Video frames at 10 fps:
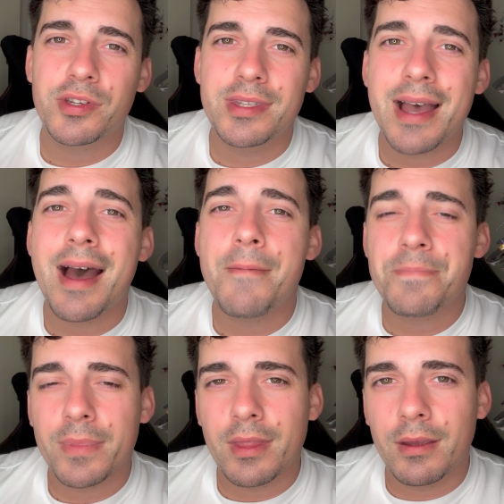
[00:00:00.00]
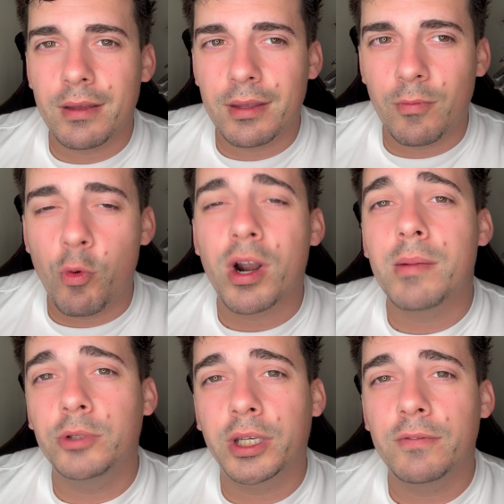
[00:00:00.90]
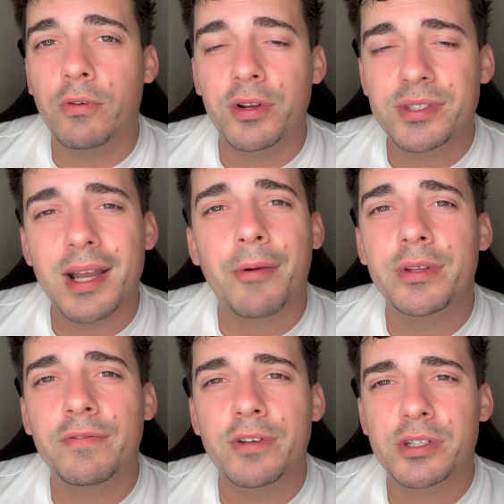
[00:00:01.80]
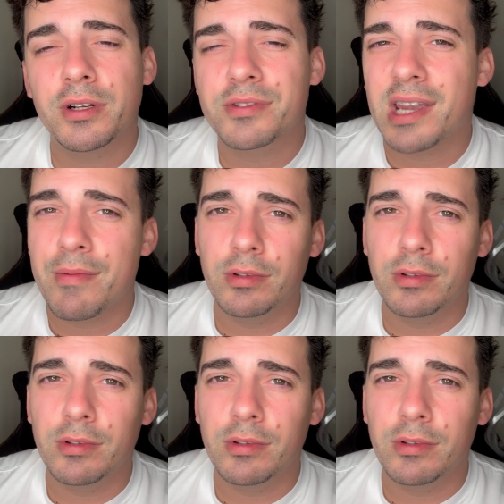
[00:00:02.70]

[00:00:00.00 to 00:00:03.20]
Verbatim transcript: just not what I'm looking for. It's not really efficient outside.